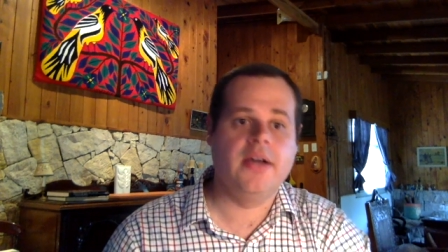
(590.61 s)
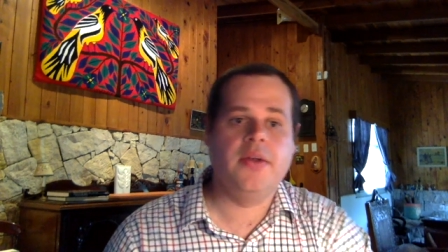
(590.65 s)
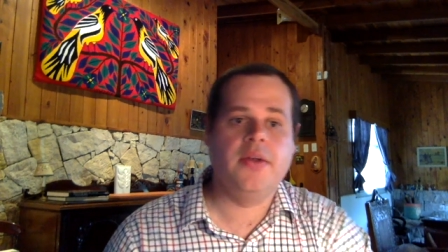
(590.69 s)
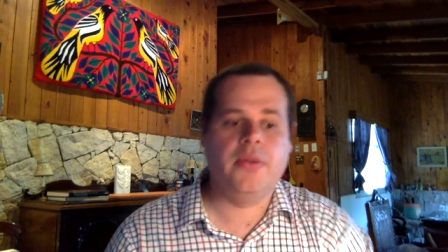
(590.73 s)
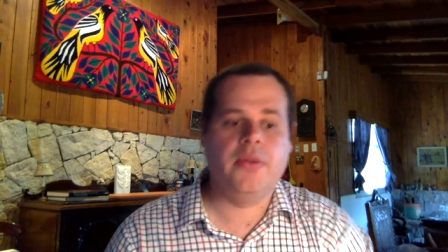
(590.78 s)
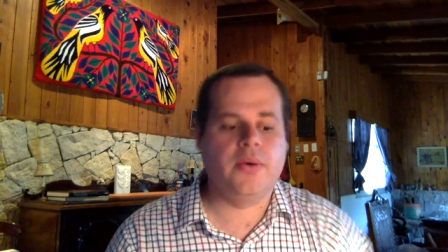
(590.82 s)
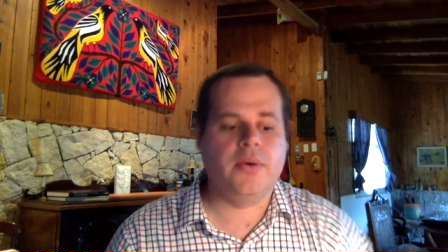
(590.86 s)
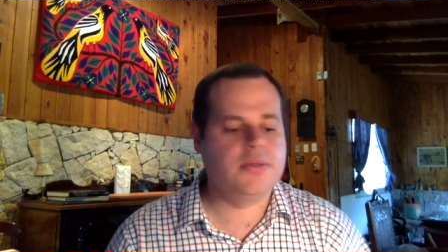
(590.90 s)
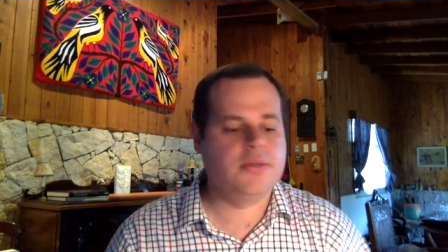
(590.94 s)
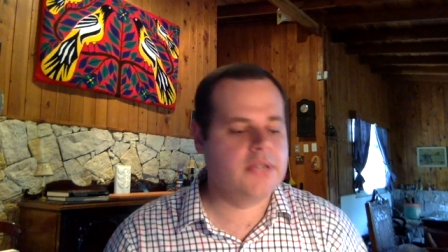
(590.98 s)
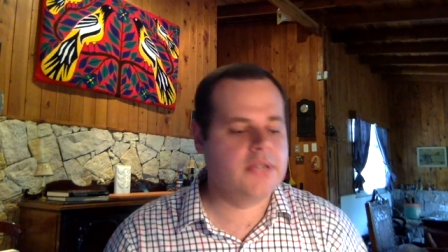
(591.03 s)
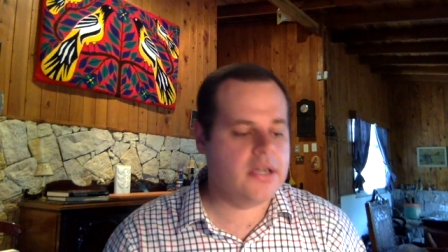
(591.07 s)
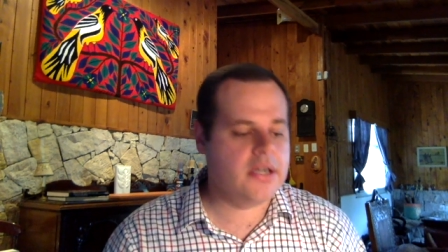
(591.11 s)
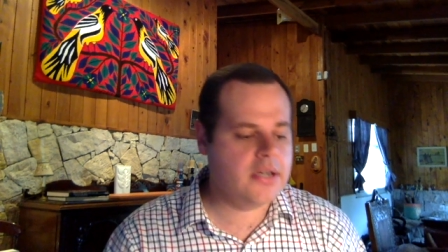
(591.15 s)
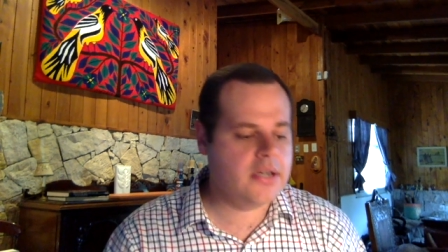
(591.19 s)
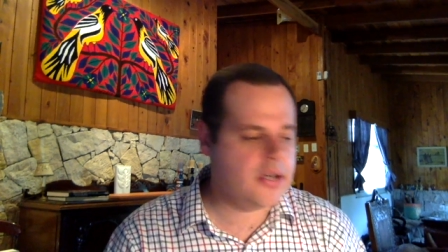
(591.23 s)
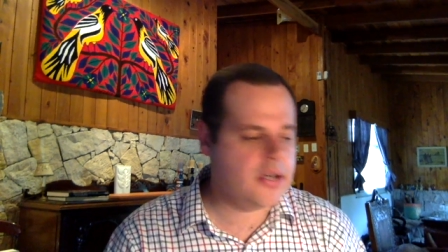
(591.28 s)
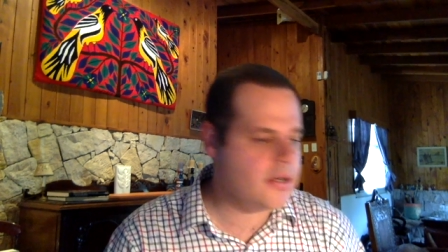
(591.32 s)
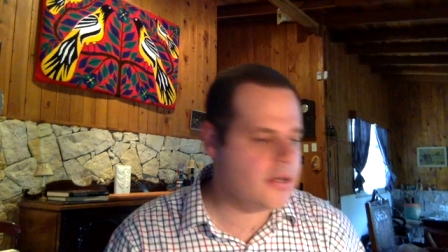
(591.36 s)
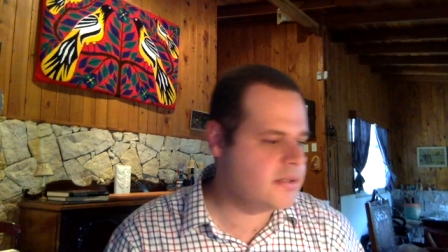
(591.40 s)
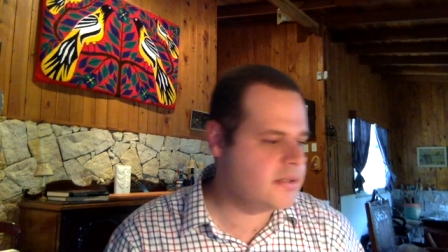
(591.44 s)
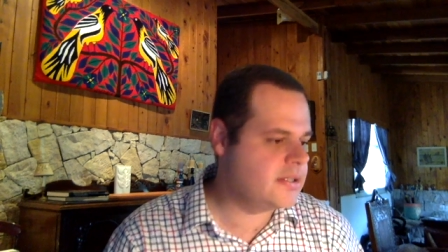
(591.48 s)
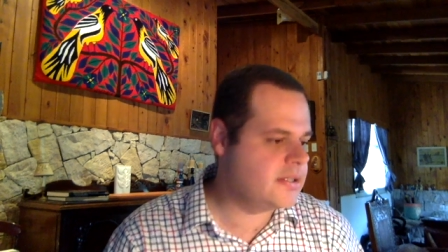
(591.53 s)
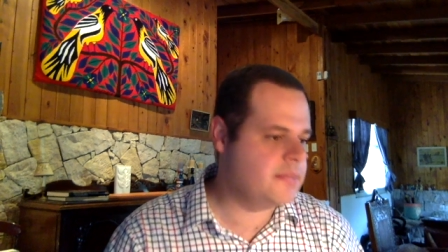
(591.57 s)
Those are
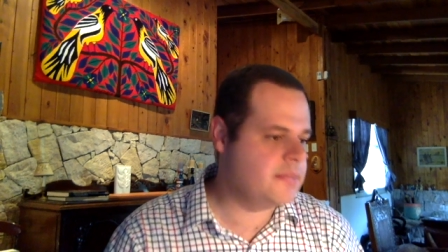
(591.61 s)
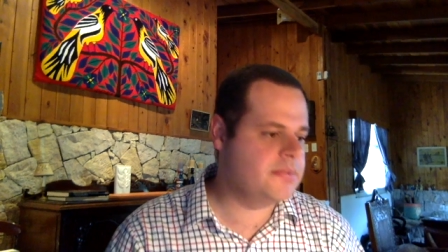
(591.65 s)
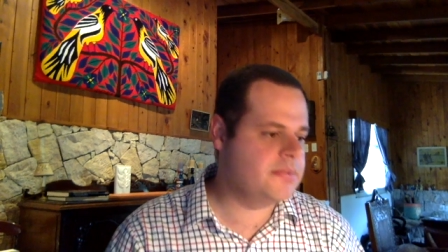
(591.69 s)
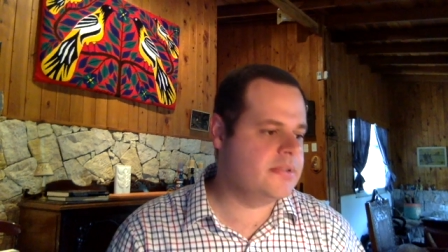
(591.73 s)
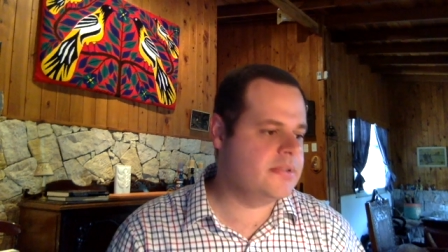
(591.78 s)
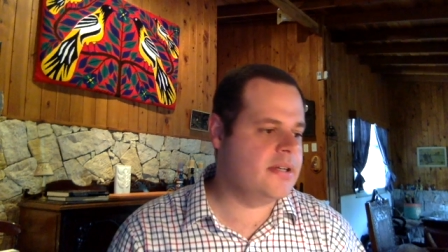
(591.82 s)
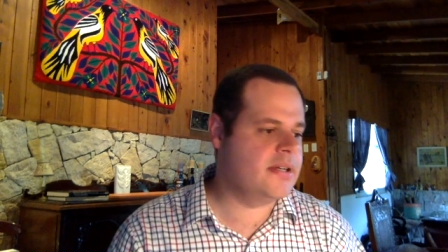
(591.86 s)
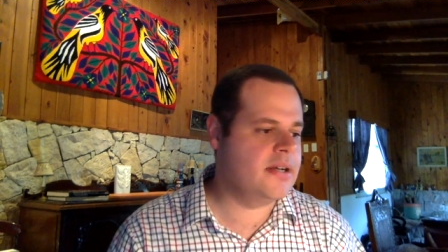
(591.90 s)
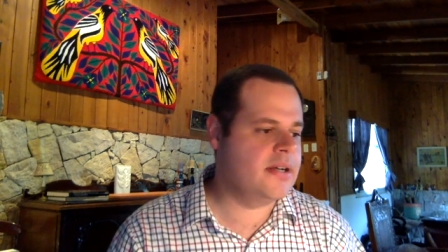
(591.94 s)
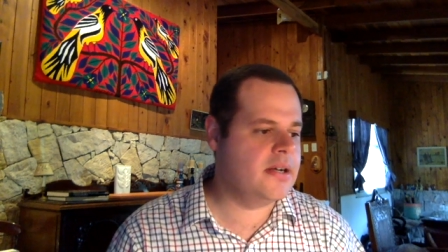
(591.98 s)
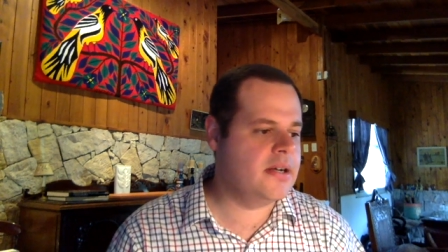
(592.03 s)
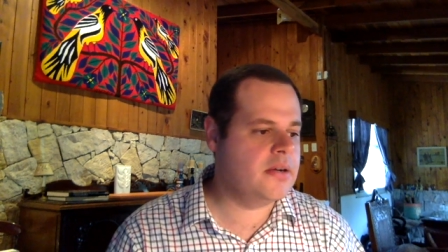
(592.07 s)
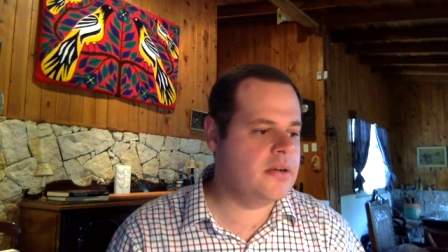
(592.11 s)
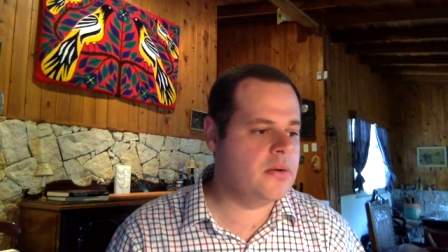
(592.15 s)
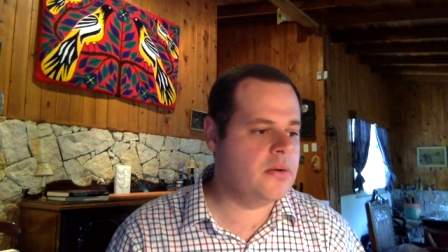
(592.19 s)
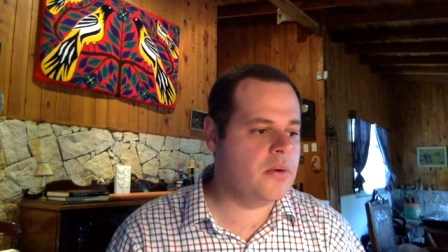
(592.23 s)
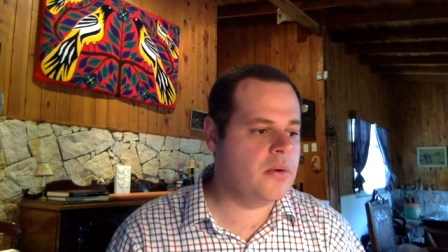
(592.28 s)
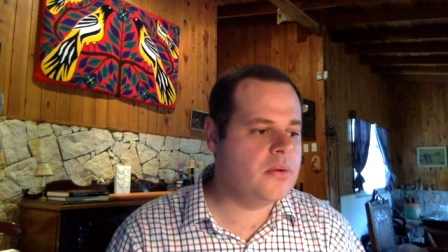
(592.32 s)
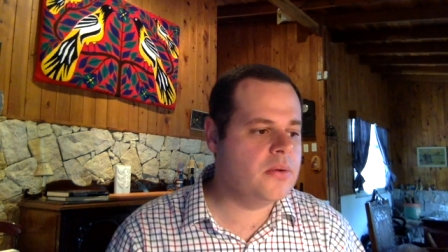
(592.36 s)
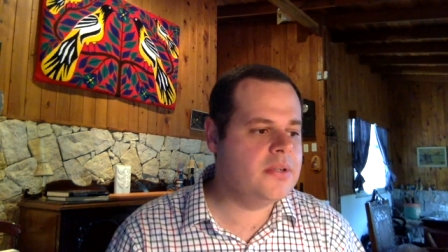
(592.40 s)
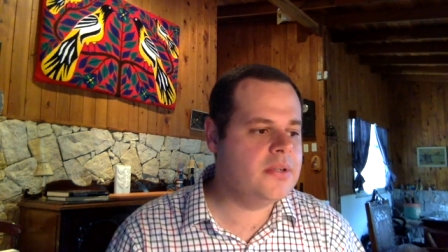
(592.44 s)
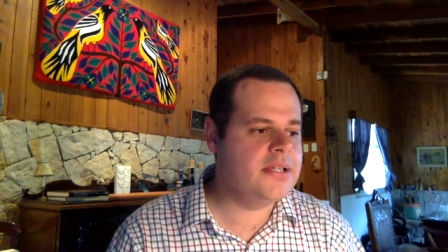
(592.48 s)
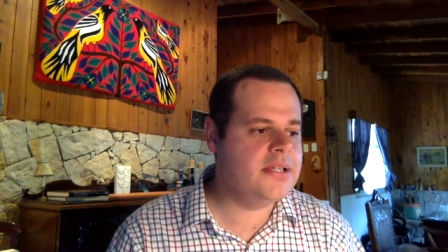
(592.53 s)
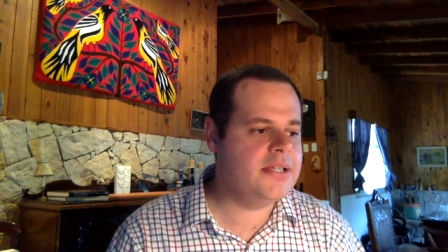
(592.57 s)
concepts that are
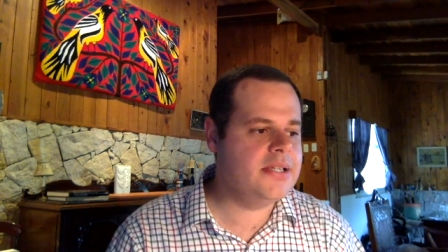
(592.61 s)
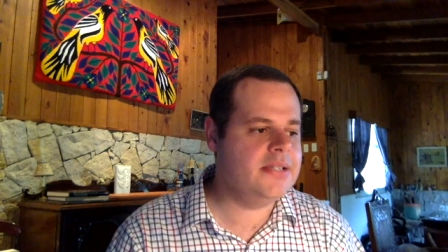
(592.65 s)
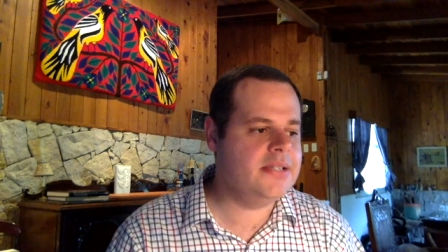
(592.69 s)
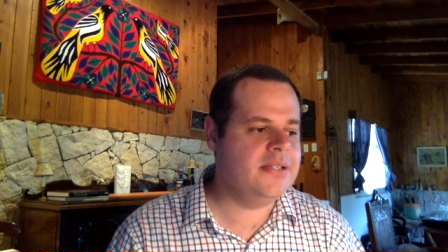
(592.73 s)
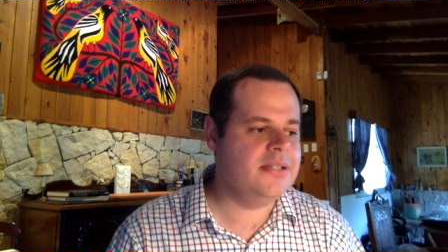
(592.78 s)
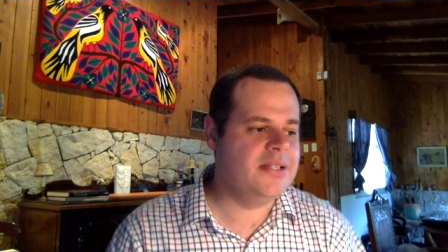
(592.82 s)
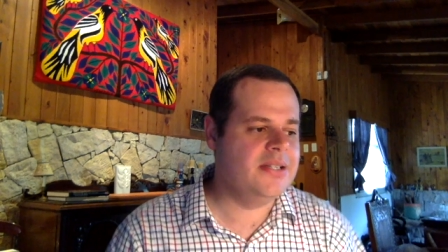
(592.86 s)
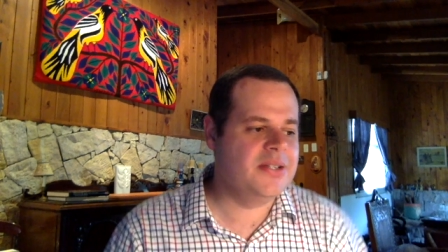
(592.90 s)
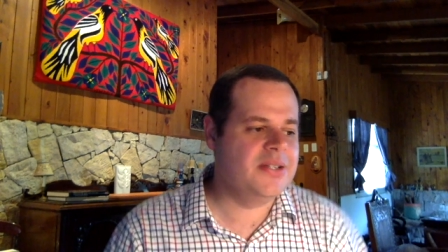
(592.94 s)
only